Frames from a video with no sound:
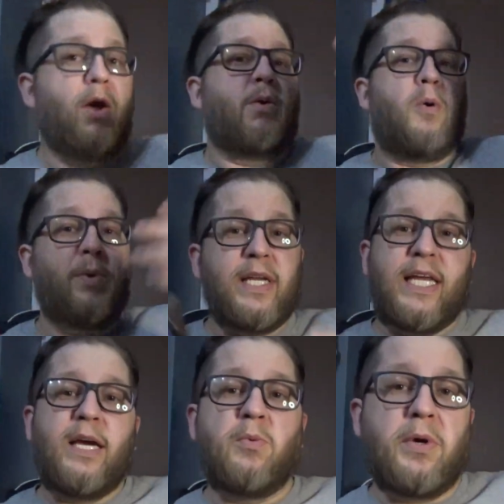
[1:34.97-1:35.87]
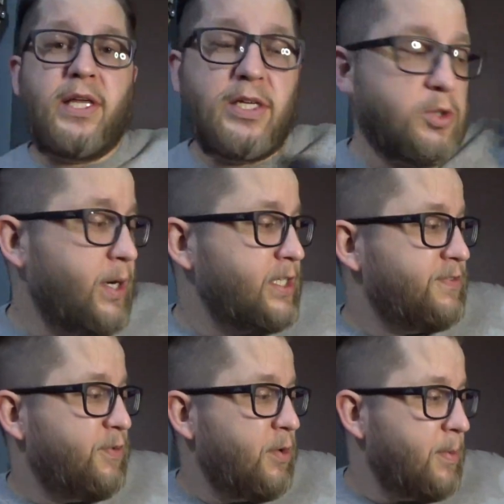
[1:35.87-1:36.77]
Well, when you get one and you
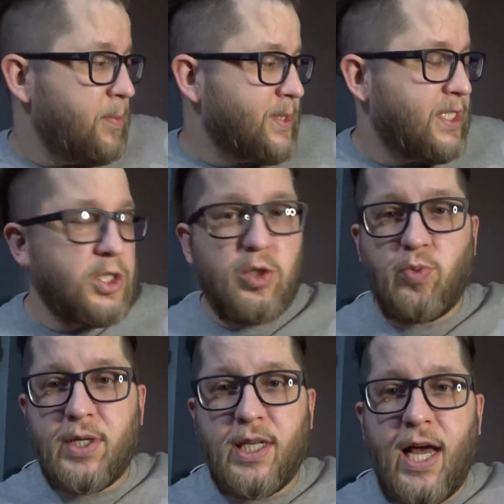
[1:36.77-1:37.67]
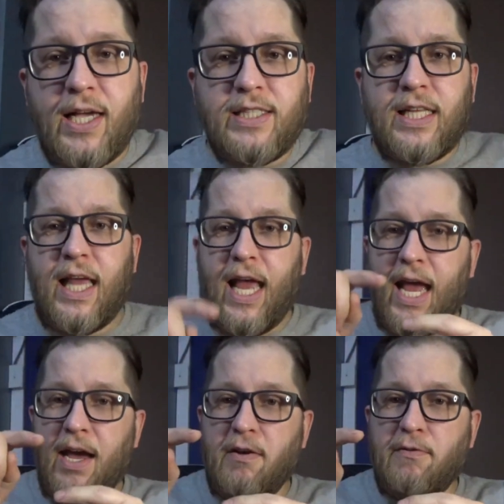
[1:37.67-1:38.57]
transform them, it's because you realize that they
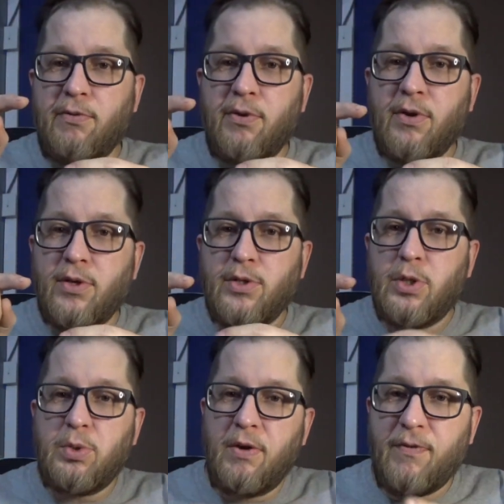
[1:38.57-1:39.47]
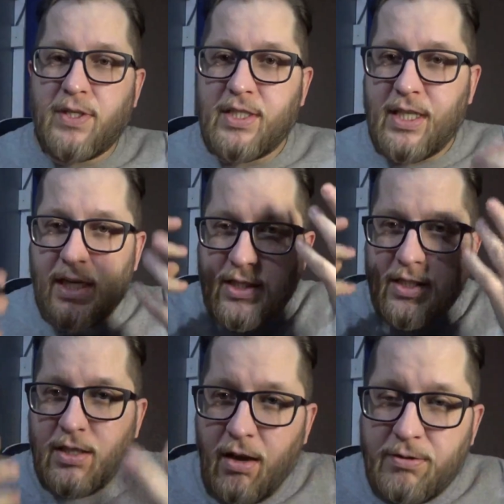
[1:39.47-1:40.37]
have two different
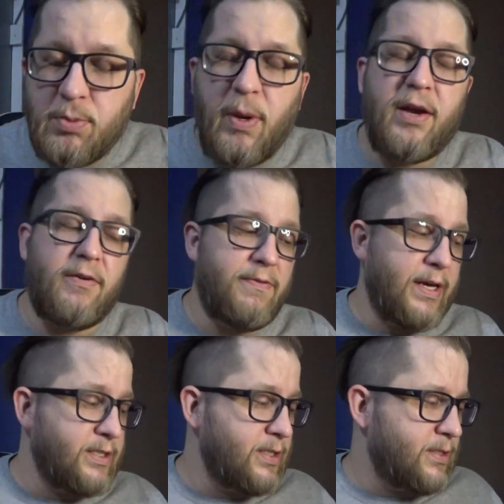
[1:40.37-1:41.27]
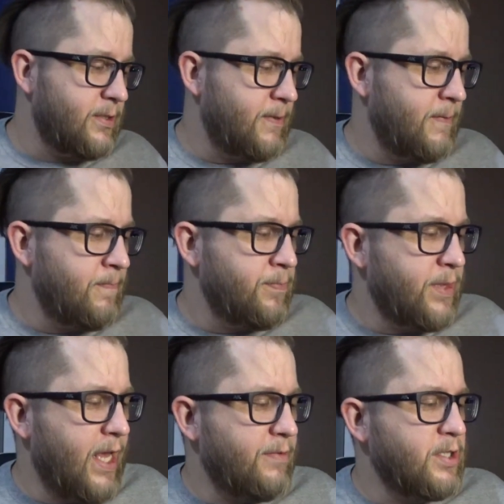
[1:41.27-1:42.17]
sets of spider faces.
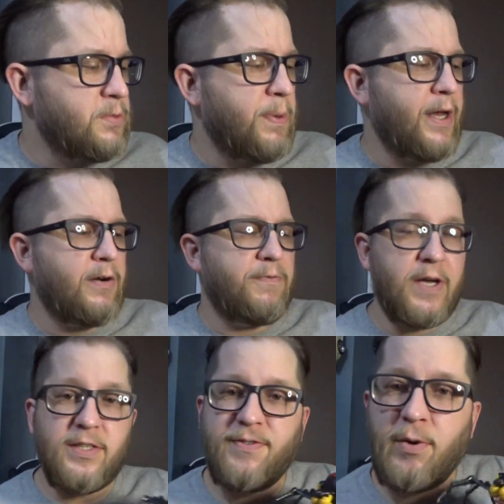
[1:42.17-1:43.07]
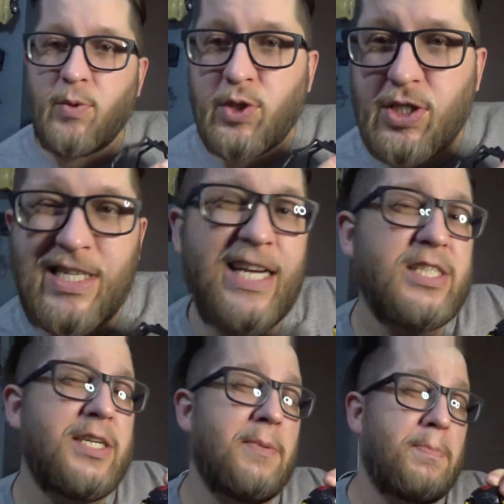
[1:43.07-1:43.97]
They have the spider face for when she's
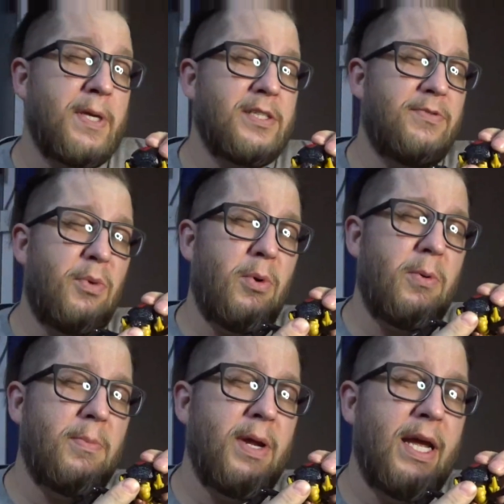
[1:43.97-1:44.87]
actually in beast form,